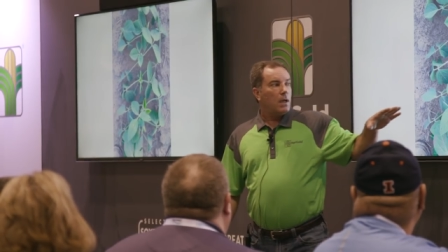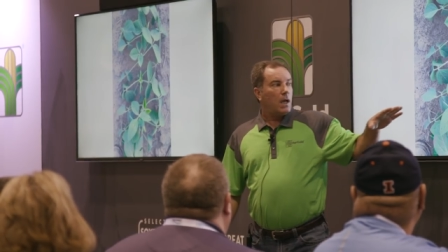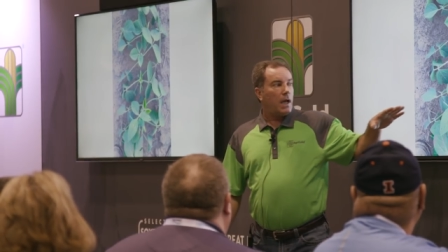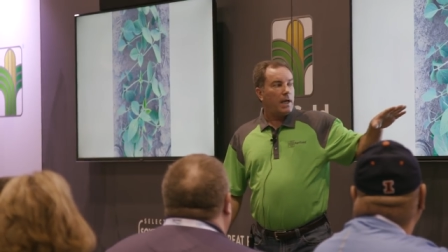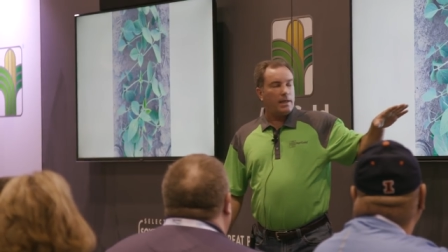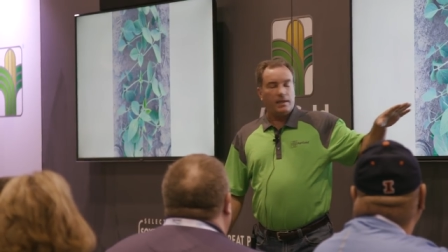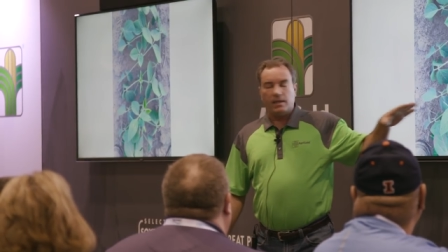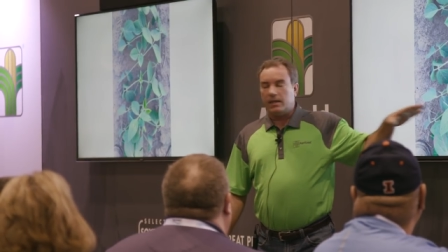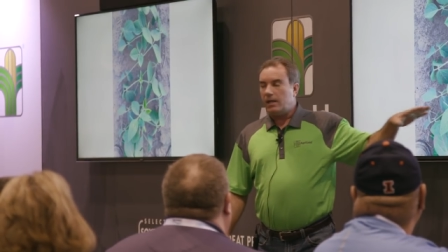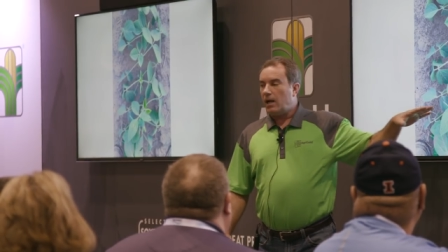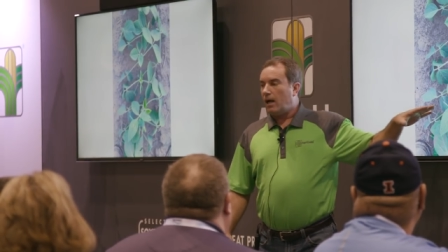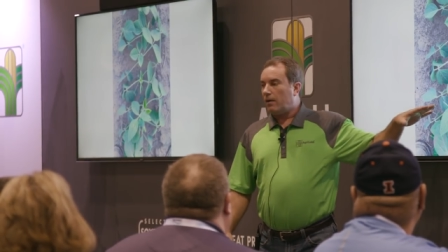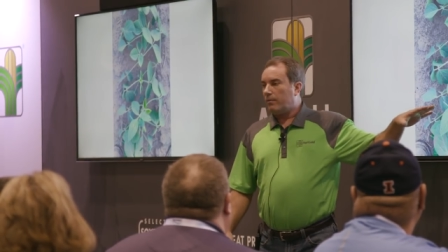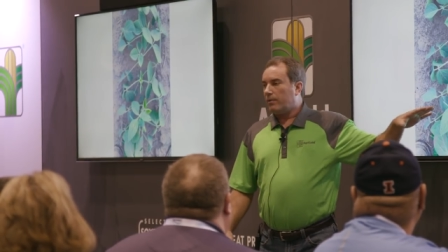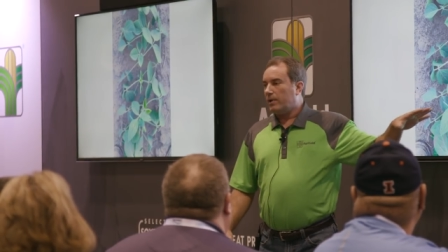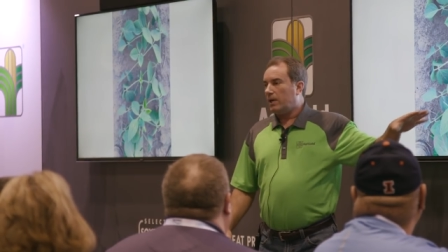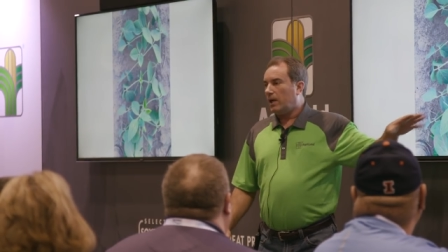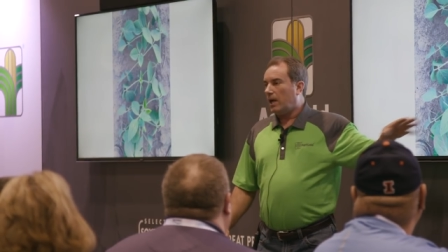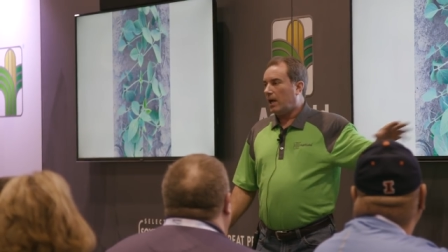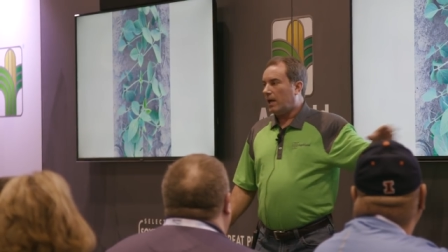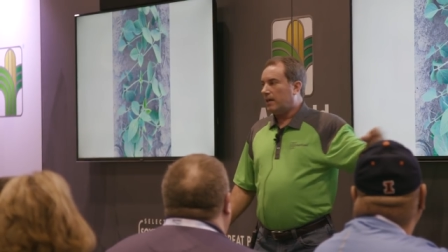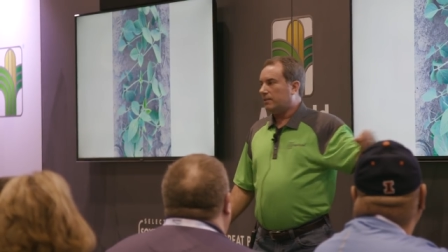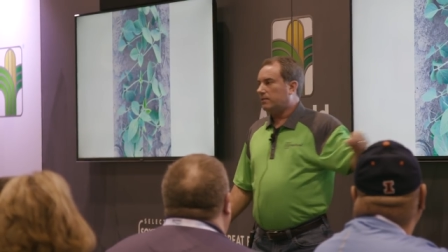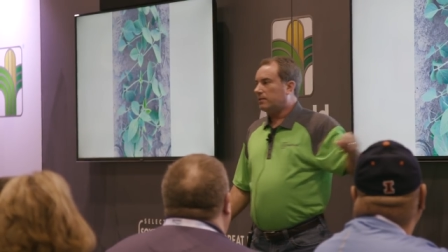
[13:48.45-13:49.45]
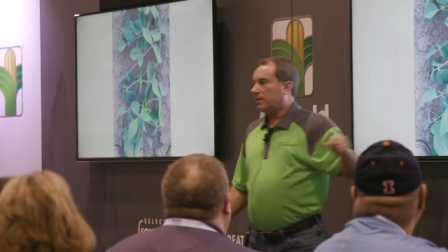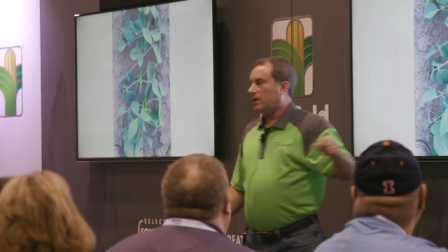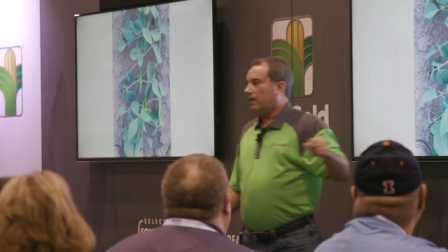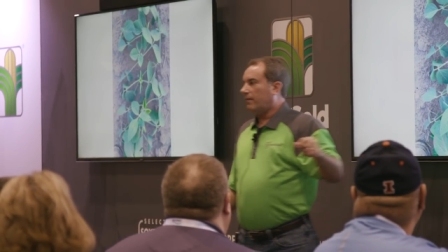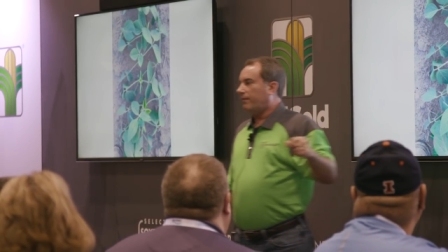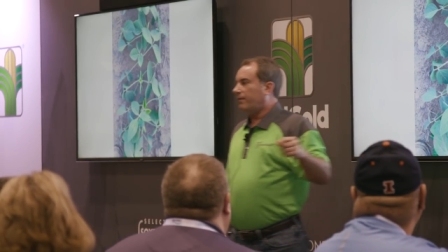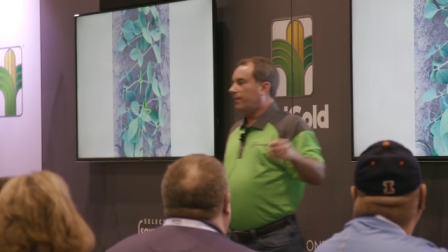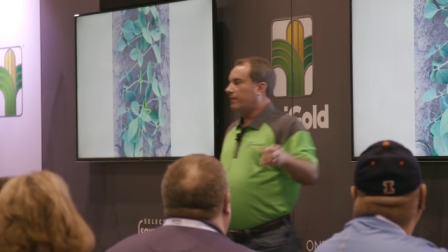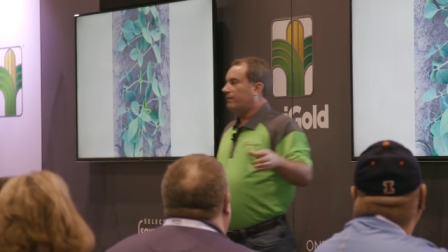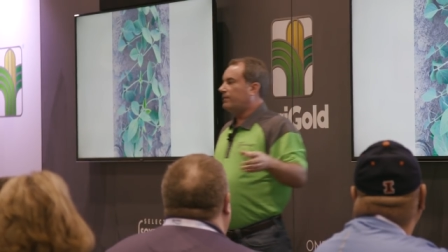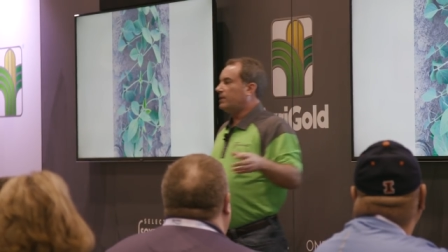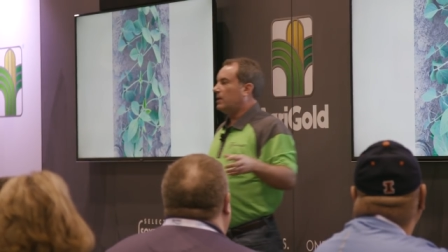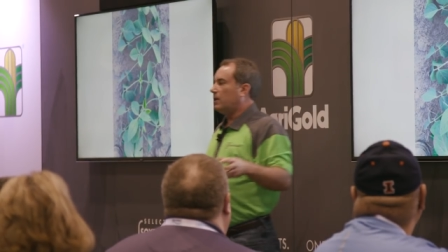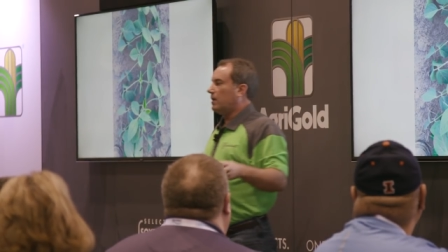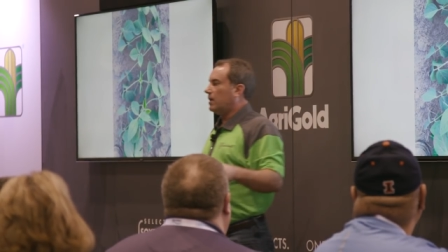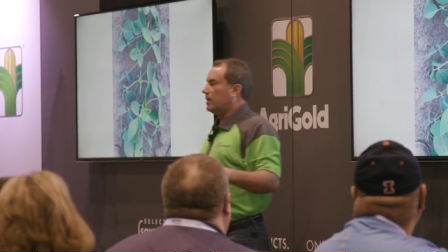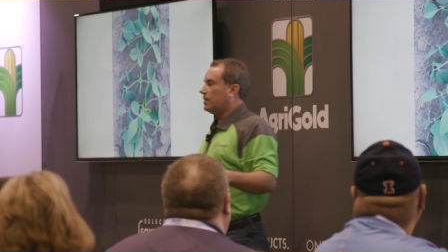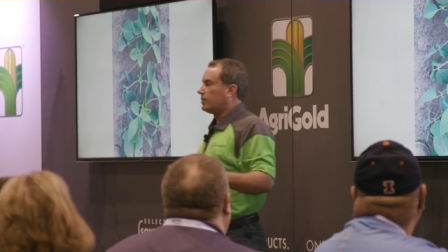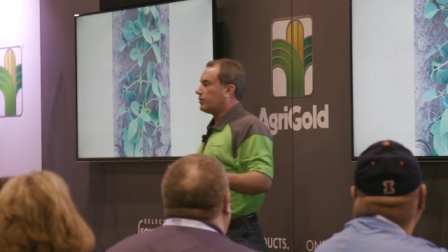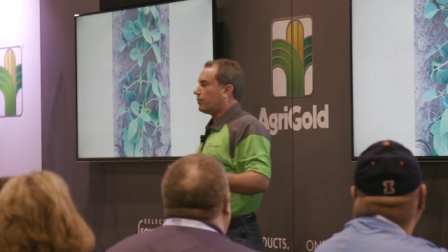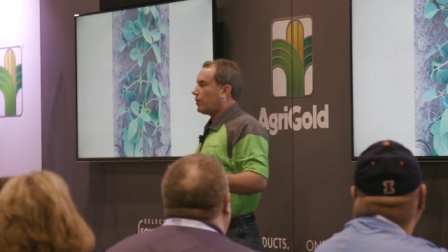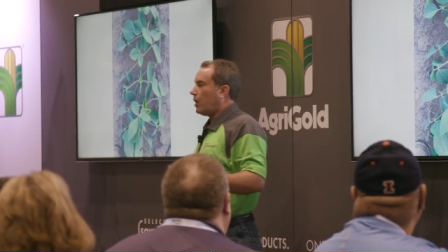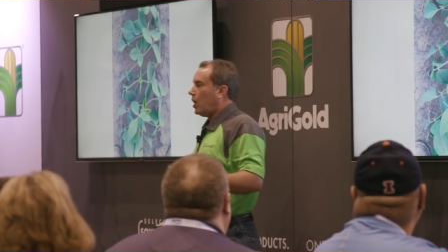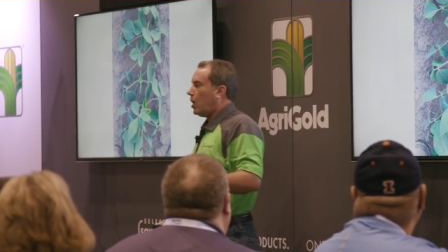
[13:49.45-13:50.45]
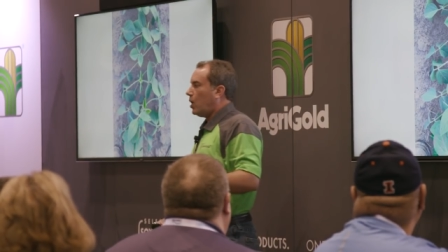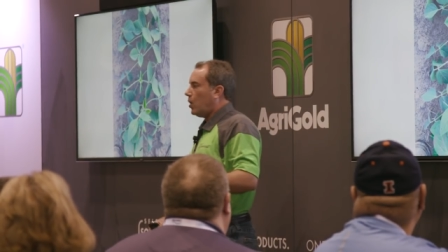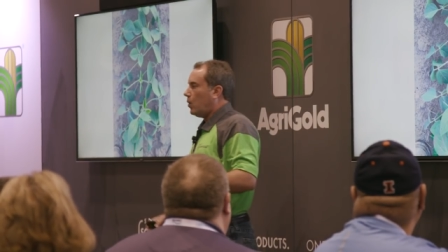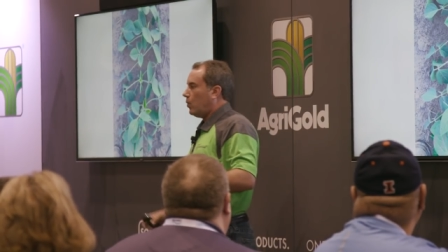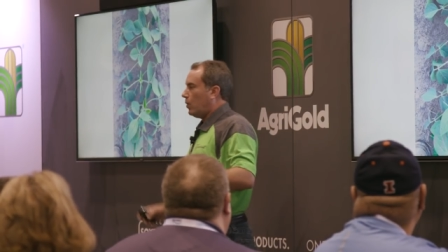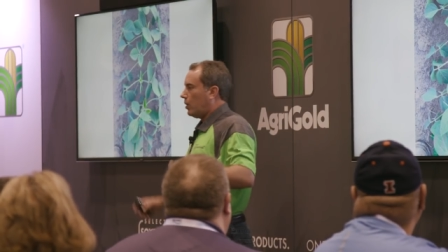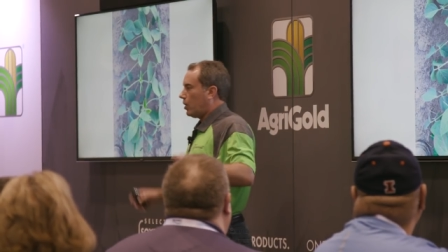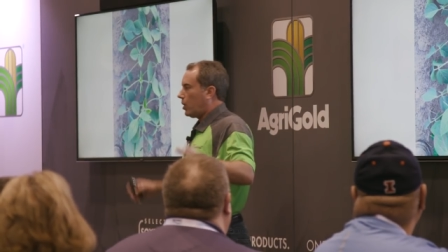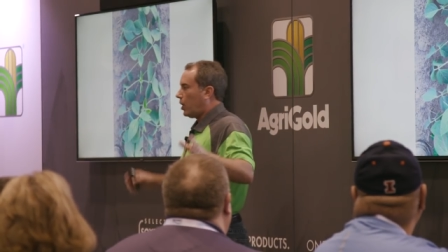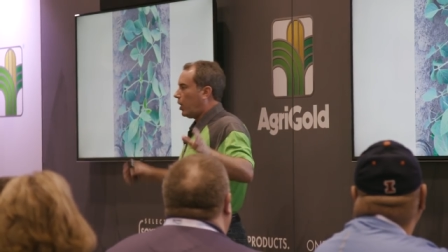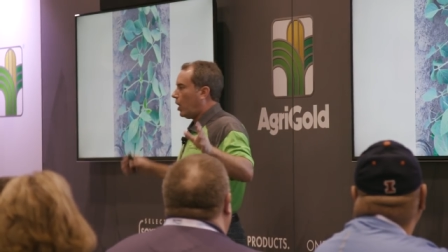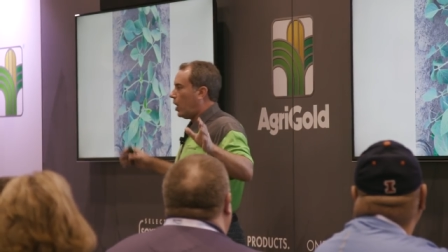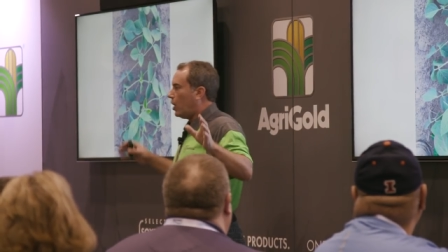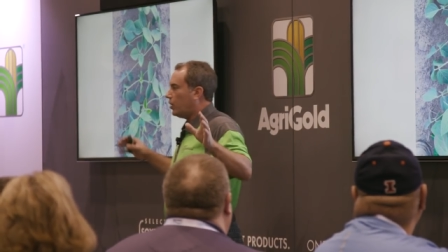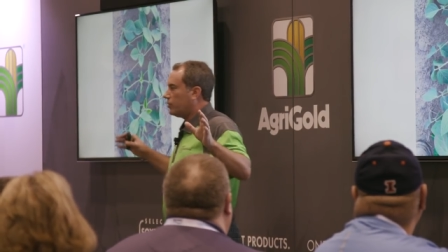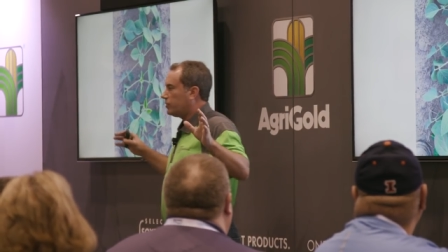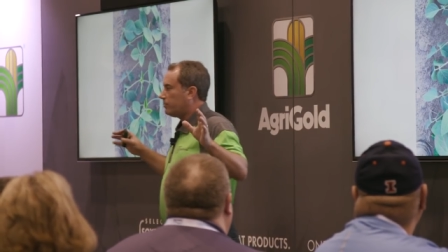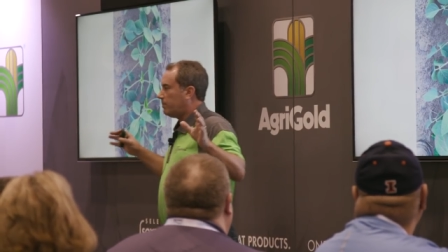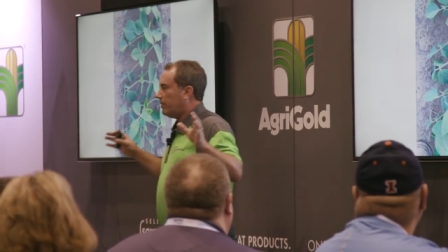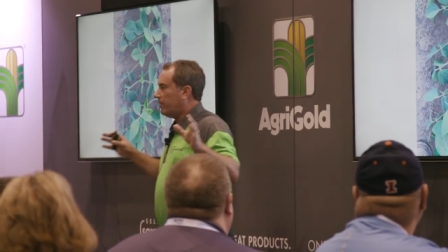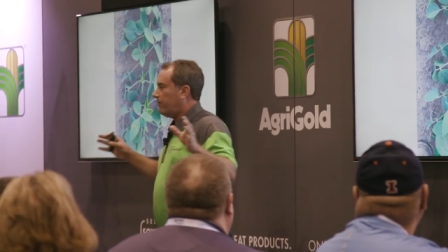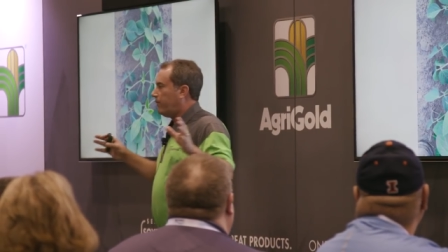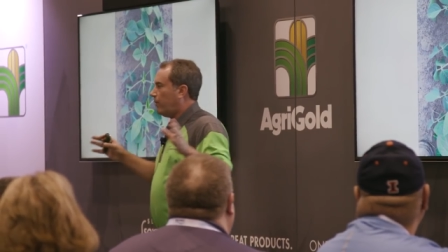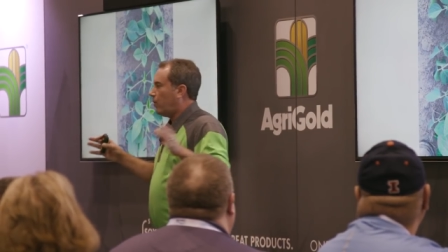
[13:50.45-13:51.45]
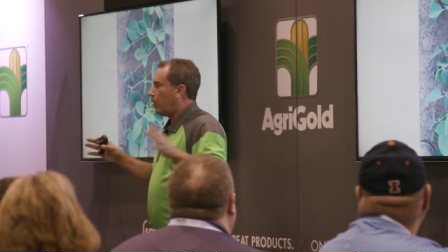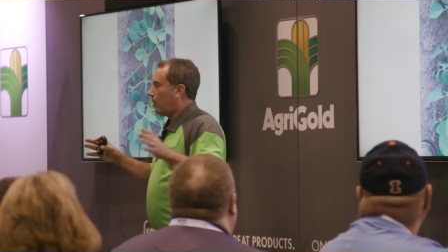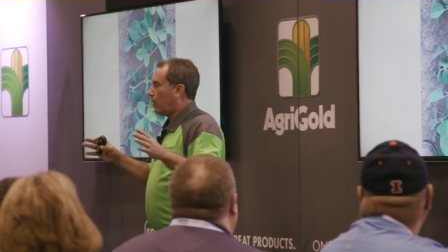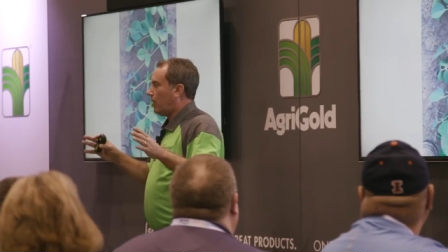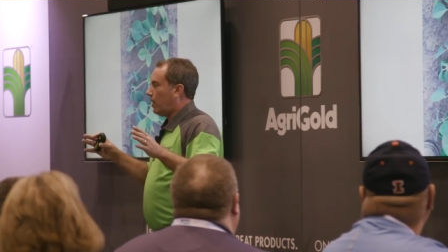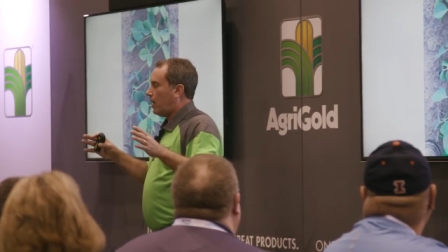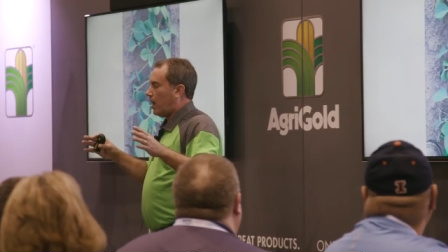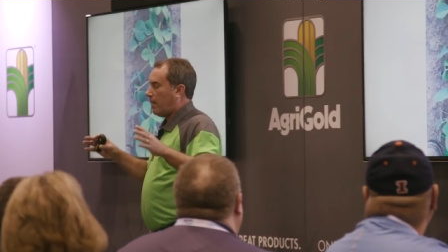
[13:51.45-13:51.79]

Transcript: I did not realize that a 15-inch row will close before,